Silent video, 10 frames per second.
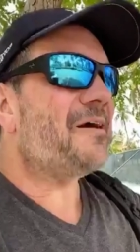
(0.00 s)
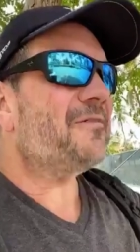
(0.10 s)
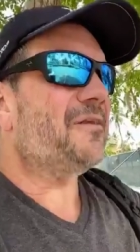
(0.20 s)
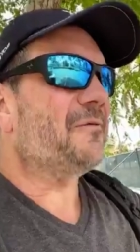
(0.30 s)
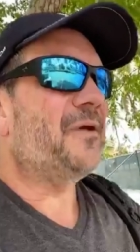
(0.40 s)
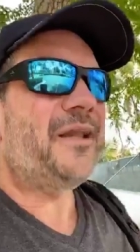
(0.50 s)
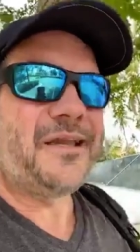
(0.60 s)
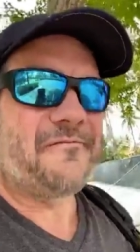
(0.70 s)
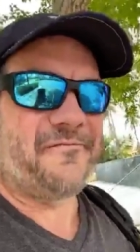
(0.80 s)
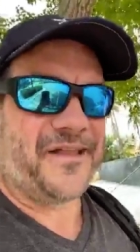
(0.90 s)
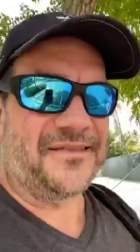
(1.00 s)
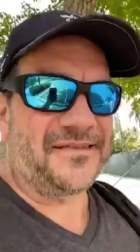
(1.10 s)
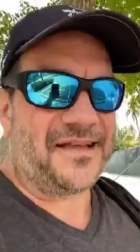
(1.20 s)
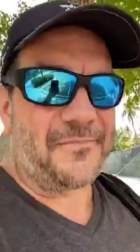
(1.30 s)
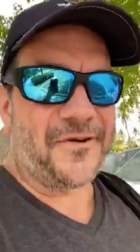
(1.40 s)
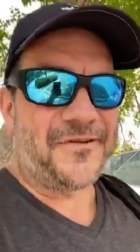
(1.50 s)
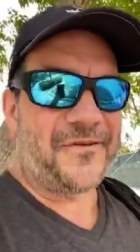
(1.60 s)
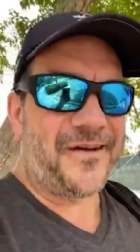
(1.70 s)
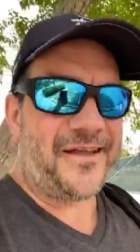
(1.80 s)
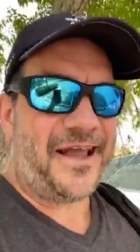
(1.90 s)
out there. We didn't invent this
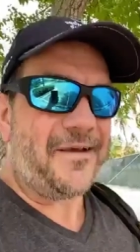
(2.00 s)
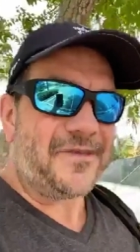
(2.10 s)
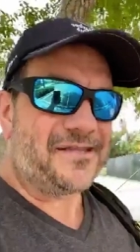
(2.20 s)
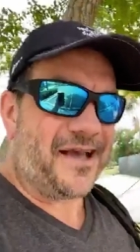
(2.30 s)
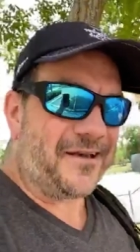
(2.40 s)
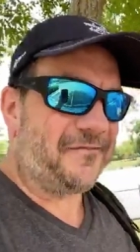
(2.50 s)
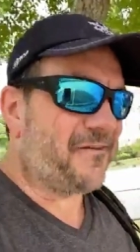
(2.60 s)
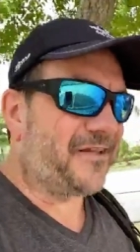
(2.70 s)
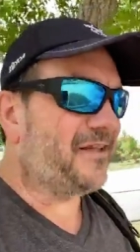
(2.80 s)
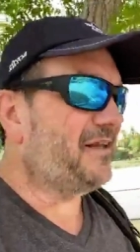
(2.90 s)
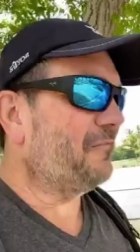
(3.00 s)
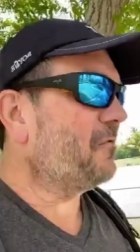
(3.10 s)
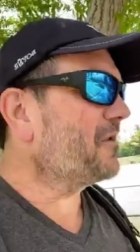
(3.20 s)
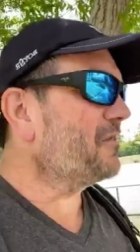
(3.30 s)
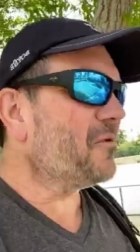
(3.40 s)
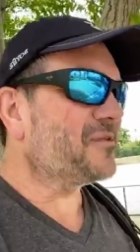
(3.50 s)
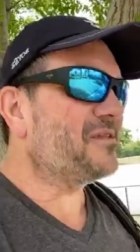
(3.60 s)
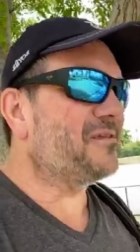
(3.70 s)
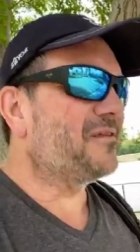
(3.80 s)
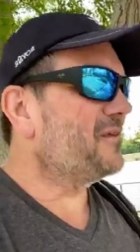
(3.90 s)
opportunity. Amazon invented it. One of the
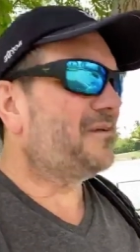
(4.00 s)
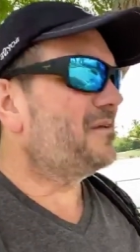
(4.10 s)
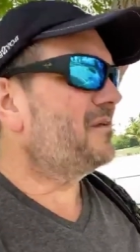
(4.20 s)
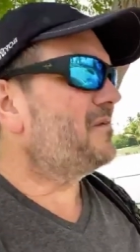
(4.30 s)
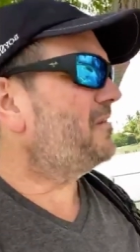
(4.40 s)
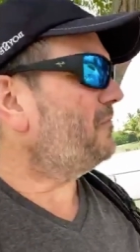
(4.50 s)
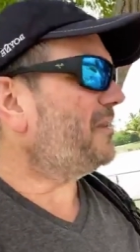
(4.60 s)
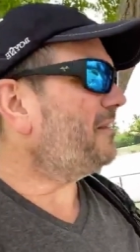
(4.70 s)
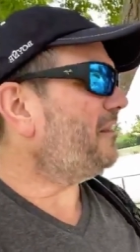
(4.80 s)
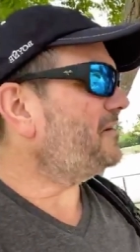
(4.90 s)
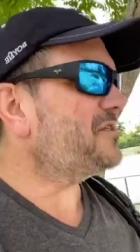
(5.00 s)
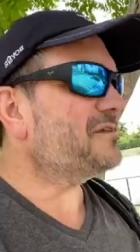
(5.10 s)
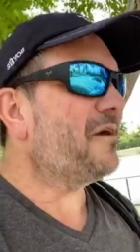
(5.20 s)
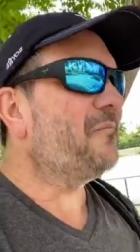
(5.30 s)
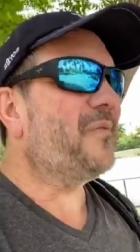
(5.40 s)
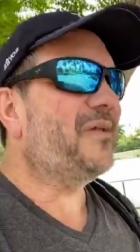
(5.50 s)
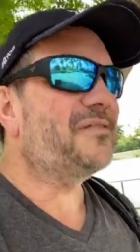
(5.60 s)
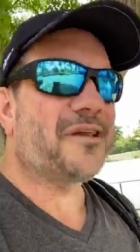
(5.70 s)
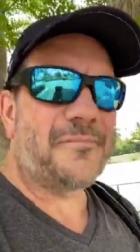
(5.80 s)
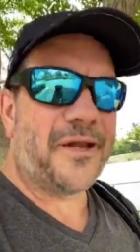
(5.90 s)
largest
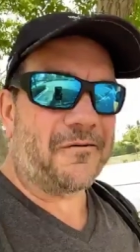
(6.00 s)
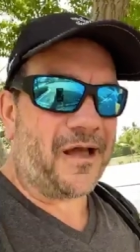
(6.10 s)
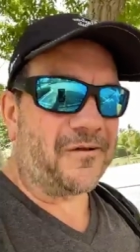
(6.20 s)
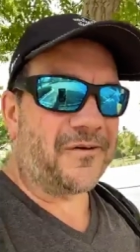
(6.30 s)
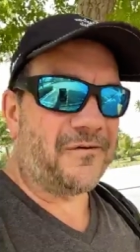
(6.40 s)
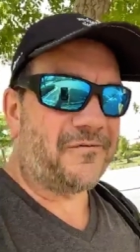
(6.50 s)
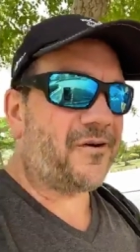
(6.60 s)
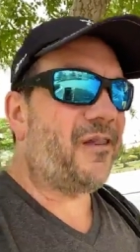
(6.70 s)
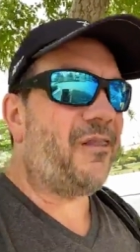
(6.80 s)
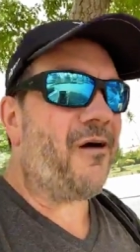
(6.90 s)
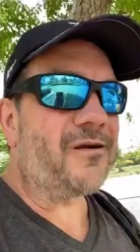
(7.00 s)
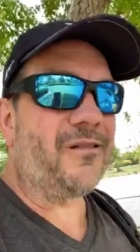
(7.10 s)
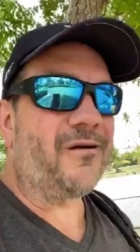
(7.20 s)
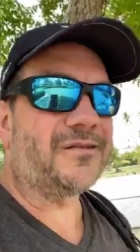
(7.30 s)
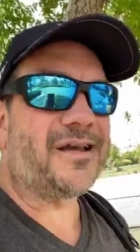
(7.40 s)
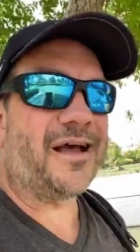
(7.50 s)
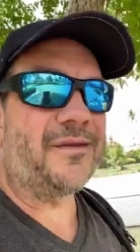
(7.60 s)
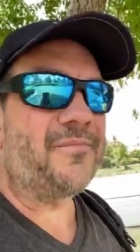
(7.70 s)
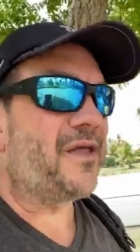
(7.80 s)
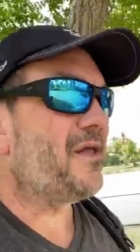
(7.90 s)
companies, going to be around for a long, long
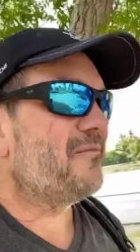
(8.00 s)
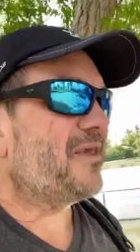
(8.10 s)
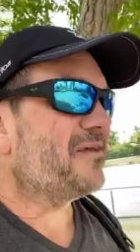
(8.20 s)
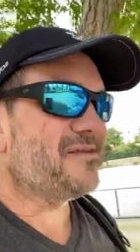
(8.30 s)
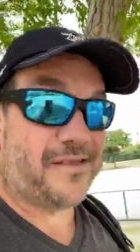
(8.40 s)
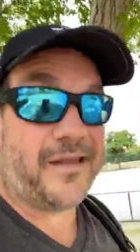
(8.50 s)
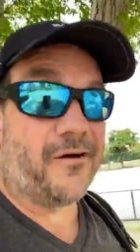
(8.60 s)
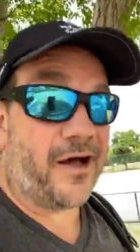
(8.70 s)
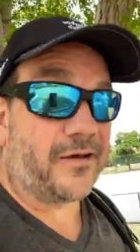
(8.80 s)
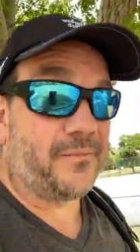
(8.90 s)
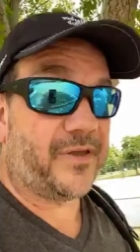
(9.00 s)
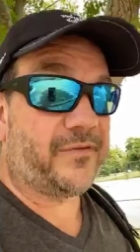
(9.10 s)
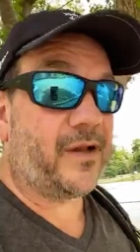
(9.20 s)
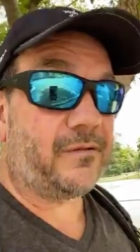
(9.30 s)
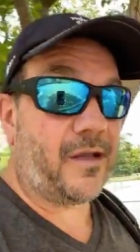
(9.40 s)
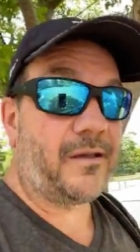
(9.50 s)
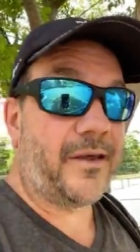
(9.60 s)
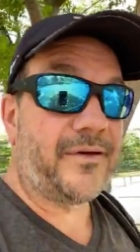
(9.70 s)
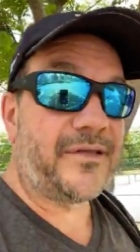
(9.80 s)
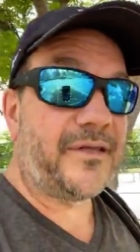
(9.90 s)
time because they know how to pivot. I'll
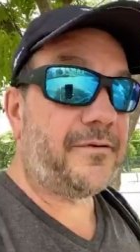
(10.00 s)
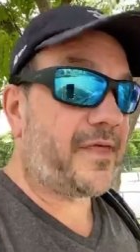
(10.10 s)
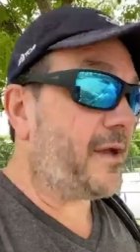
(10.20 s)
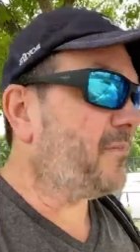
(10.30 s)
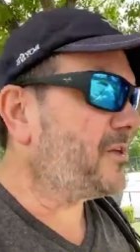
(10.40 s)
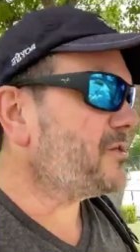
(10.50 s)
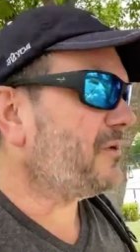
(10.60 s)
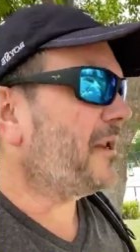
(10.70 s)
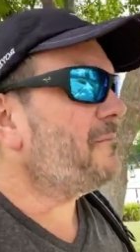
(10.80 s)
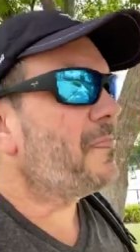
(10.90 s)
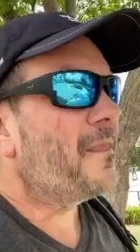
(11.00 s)
guarantee you that much, right?